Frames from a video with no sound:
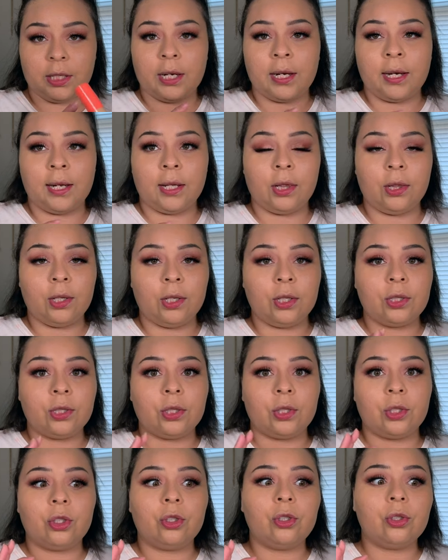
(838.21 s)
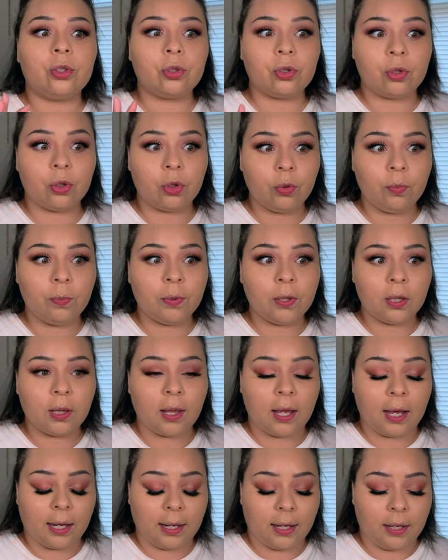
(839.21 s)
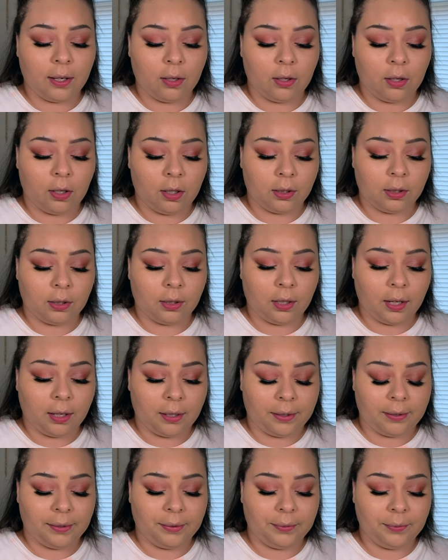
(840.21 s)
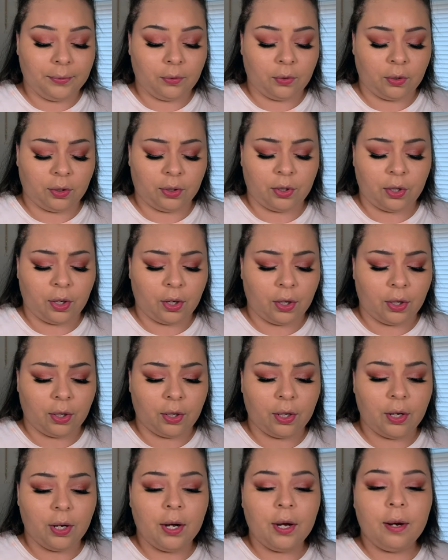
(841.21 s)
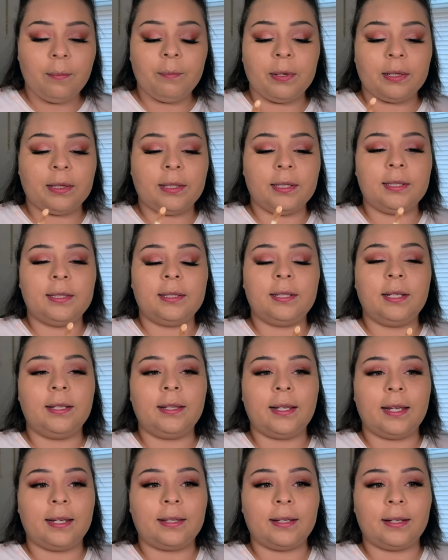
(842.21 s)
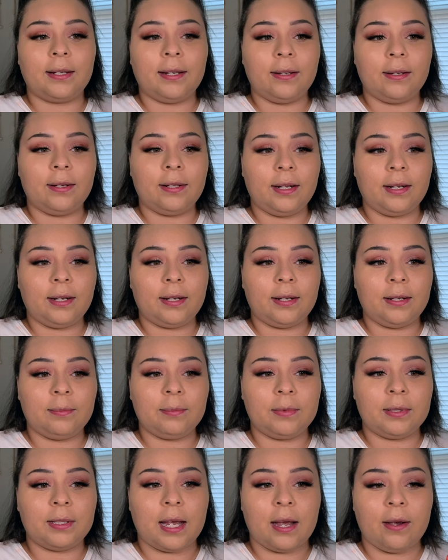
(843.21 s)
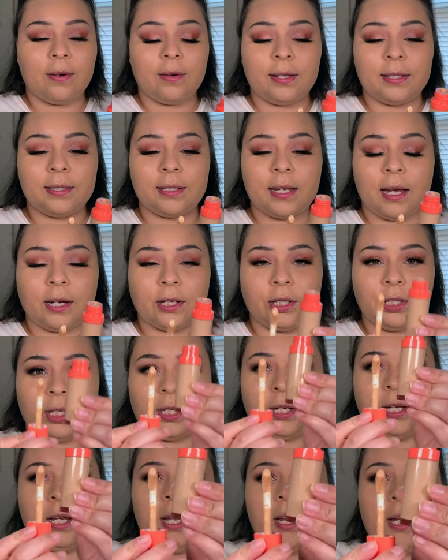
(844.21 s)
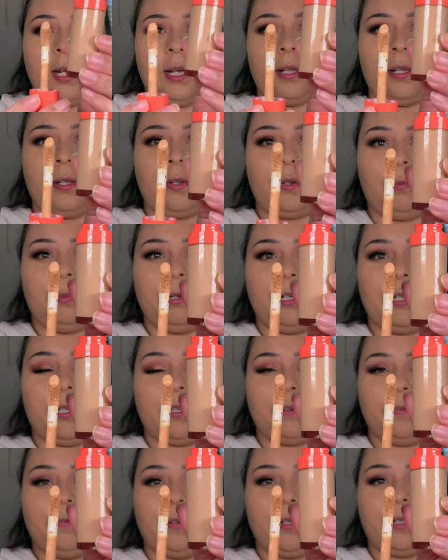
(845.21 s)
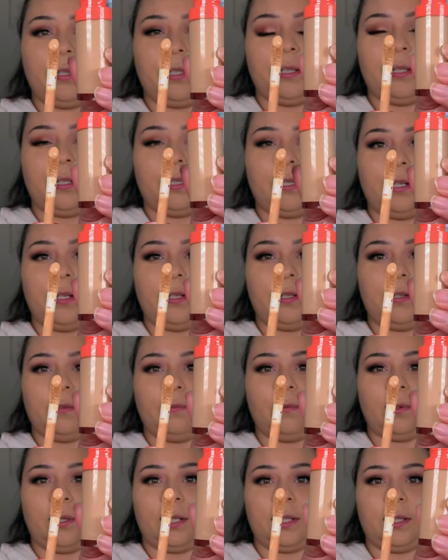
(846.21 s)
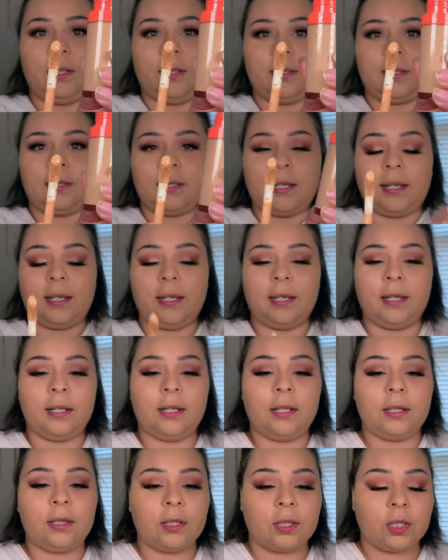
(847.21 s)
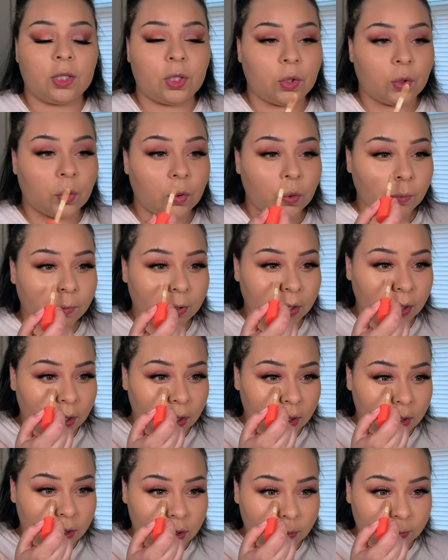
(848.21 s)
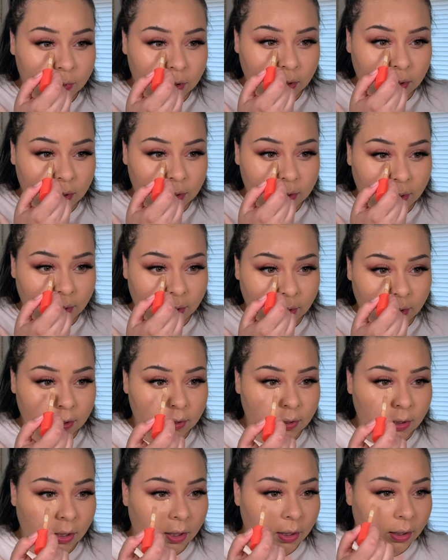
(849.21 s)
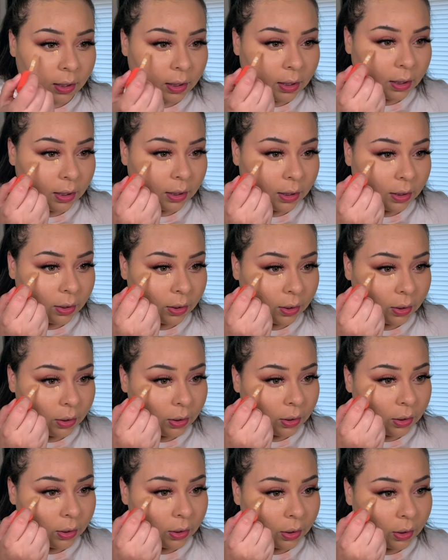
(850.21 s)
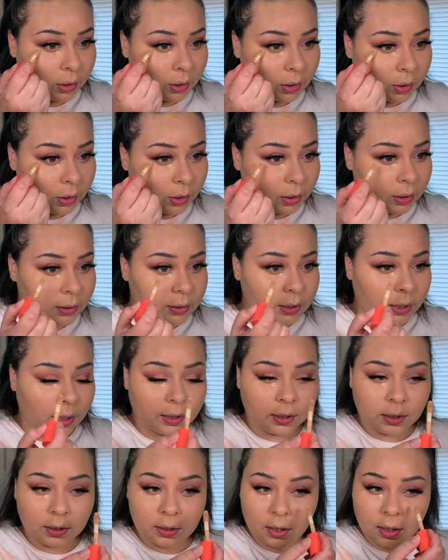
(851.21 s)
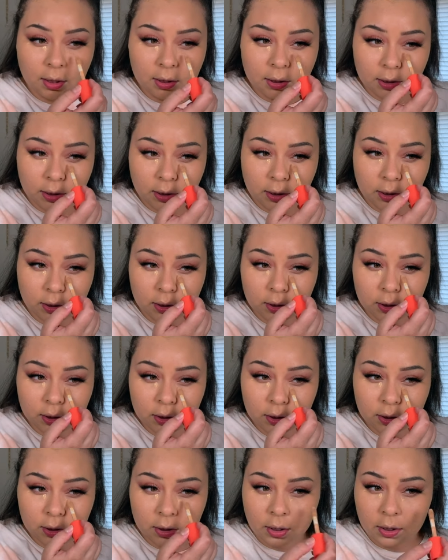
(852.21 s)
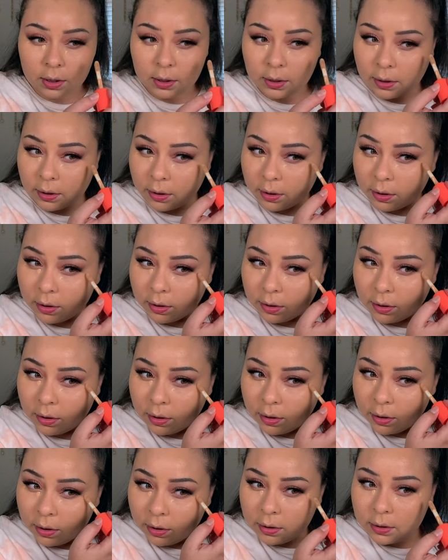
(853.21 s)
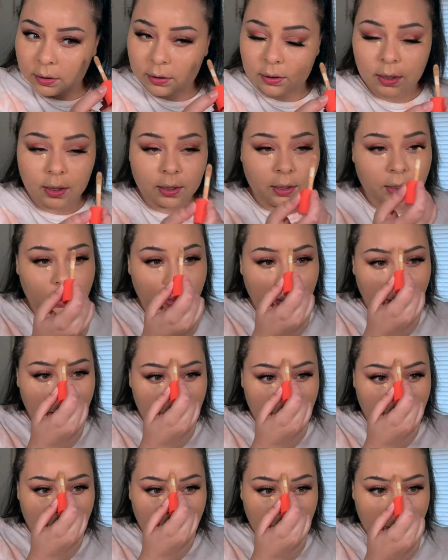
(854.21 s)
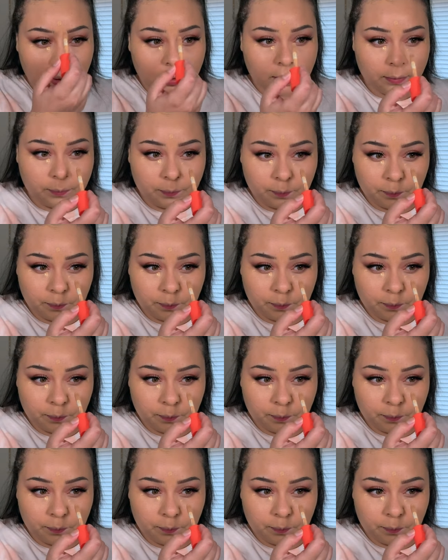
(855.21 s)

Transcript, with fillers: and it looks super light online or dark, but this, like the color it comes out is actually a little bit different than the color of what it looks like in the tube. So I'm just gonna take a dot here, tiny dot there, dot here, tiny dot there,